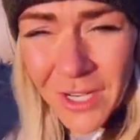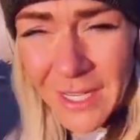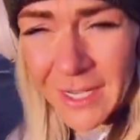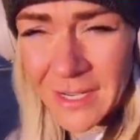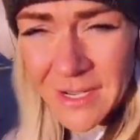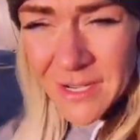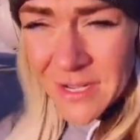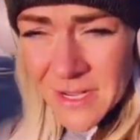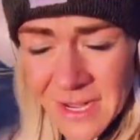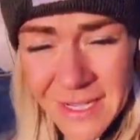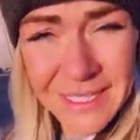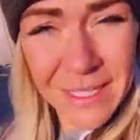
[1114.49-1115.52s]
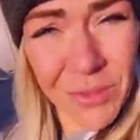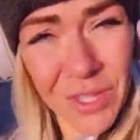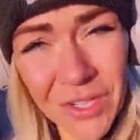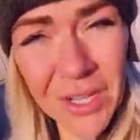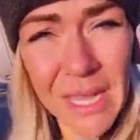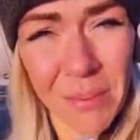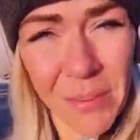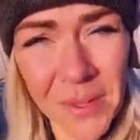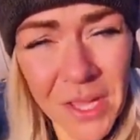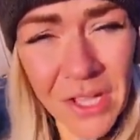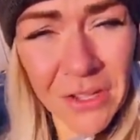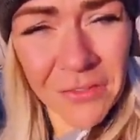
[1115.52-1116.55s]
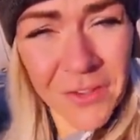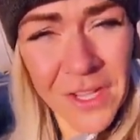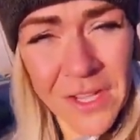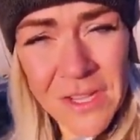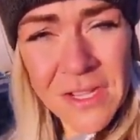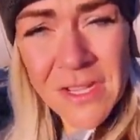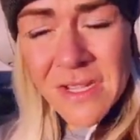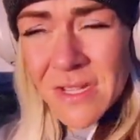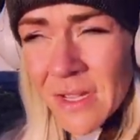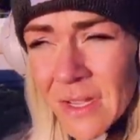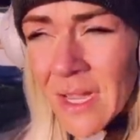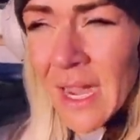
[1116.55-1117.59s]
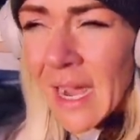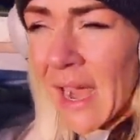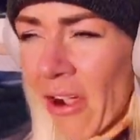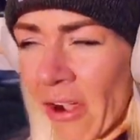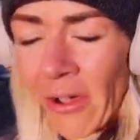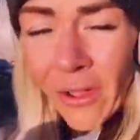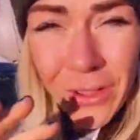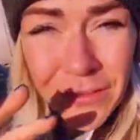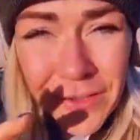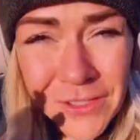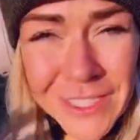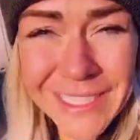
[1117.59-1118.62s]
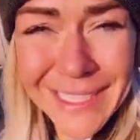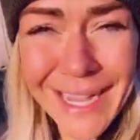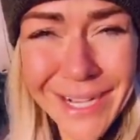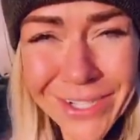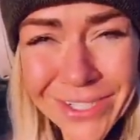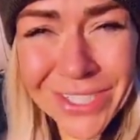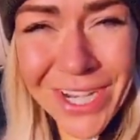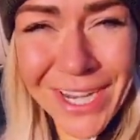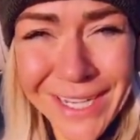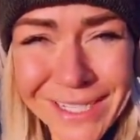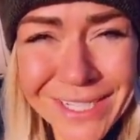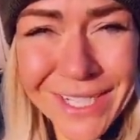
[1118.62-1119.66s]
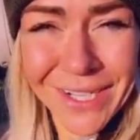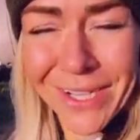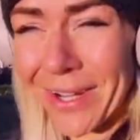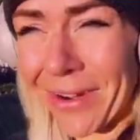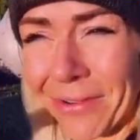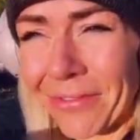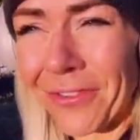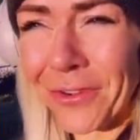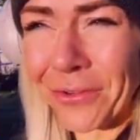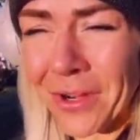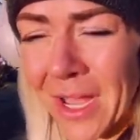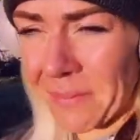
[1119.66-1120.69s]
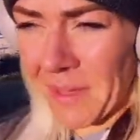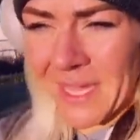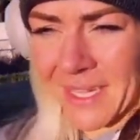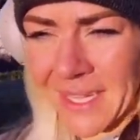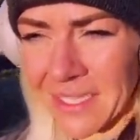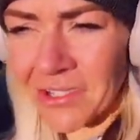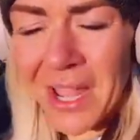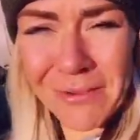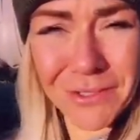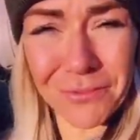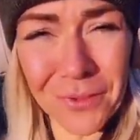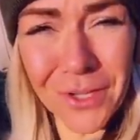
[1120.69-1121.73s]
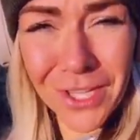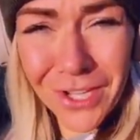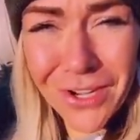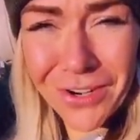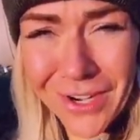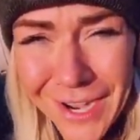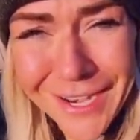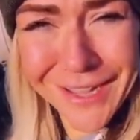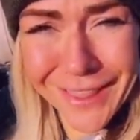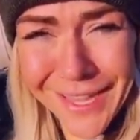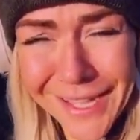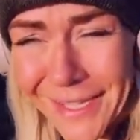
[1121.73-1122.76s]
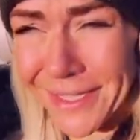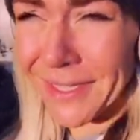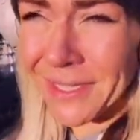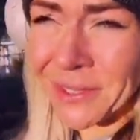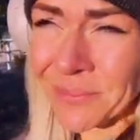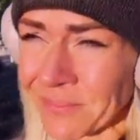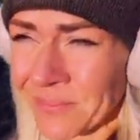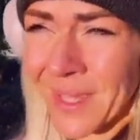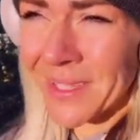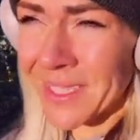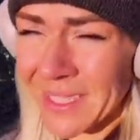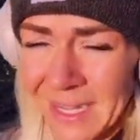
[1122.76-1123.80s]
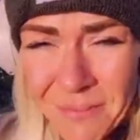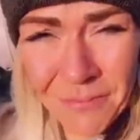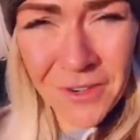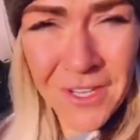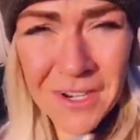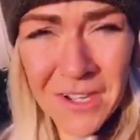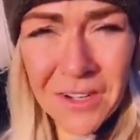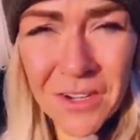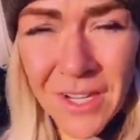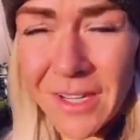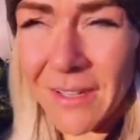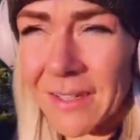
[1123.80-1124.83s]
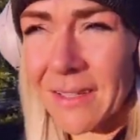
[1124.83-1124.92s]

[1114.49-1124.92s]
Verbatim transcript: are in and see what they're capable of all of your desires change. Oh, food, I'm like, yesterday I was really hungry. I had a lot. I was just like, I'm freaking hungry.